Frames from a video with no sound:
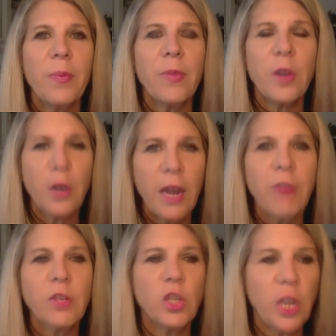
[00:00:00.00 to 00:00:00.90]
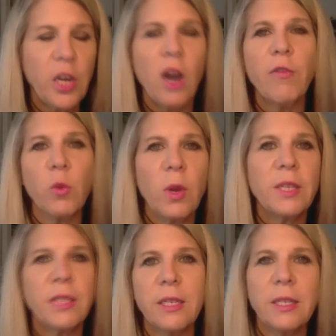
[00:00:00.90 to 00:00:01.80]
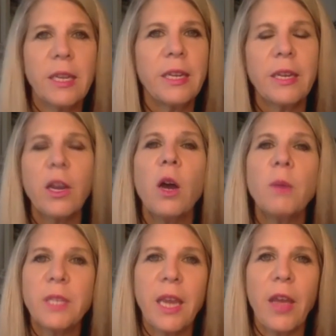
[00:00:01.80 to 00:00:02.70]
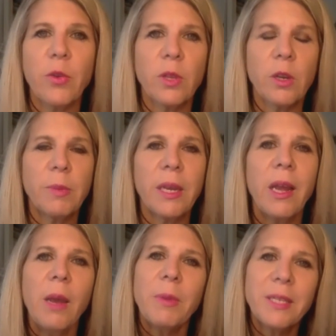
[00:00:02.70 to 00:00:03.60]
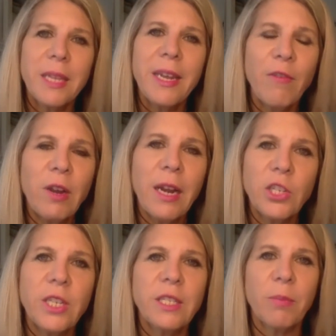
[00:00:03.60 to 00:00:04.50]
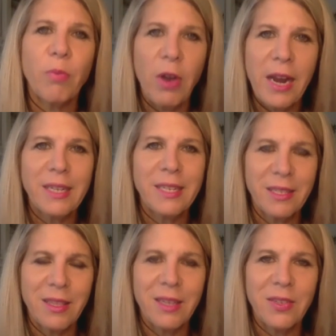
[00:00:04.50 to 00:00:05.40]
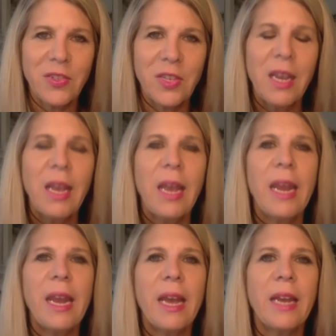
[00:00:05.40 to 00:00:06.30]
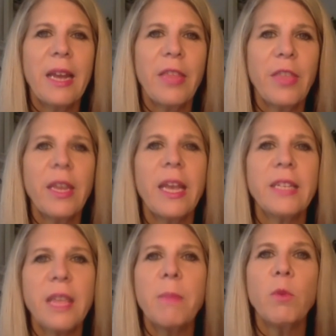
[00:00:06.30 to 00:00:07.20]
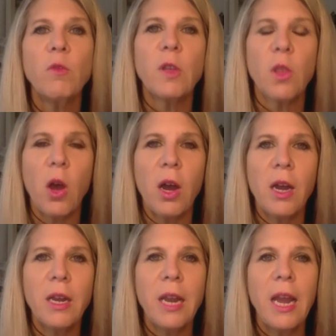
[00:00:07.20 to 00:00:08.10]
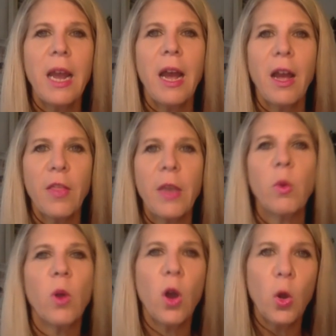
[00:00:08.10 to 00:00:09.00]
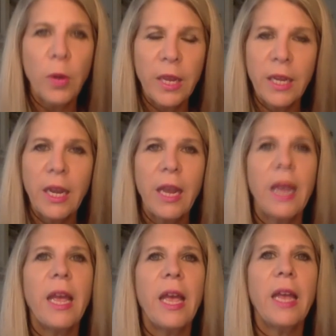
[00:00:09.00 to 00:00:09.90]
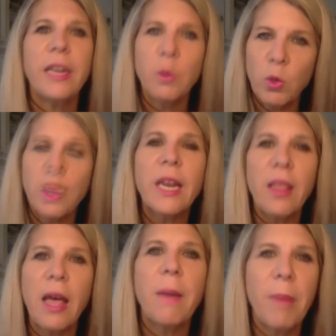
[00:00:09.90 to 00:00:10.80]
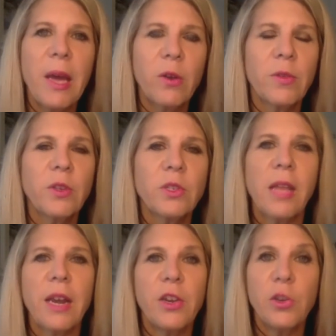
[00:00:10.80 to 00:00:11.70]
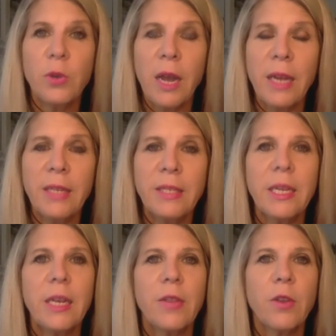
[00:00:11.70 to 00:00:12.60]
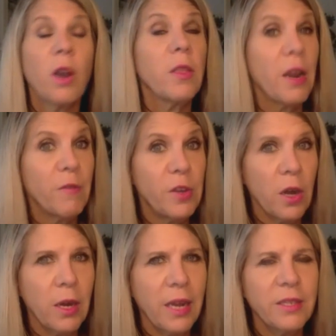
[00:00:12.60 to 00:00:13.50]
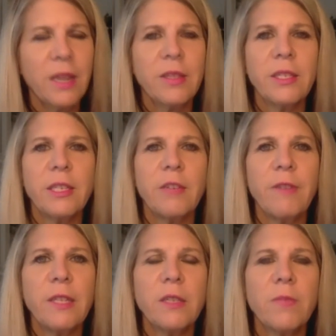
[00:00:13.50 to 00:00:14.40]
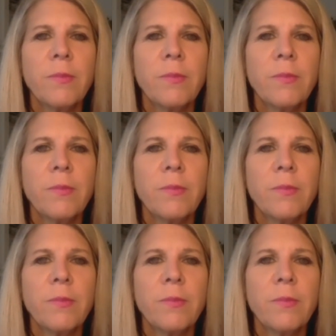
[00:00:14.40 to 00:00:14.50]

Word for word: they're going to have to shake off the rust and and come together a little bit because they never got a chance to practice this, and I think as they move along, uh, they will hone it and it will get a lot better. There's a lot of new guys. There are a lot of young guys on this defense.